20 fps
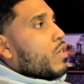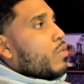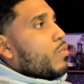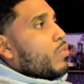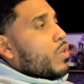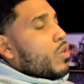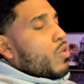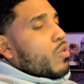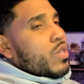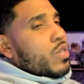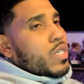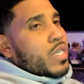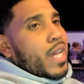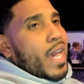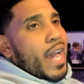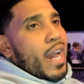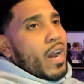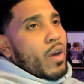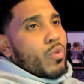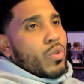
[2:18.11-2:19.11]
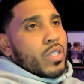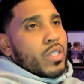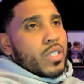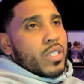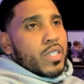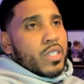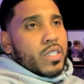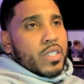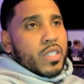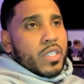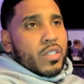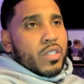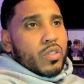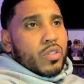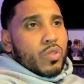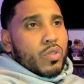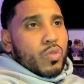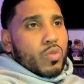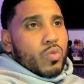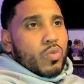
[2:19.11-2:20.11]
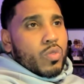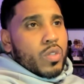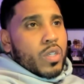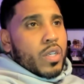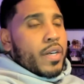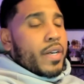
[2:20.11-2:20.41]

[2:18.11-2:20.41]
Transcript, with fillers: We're going to see Howard in D.C. soon.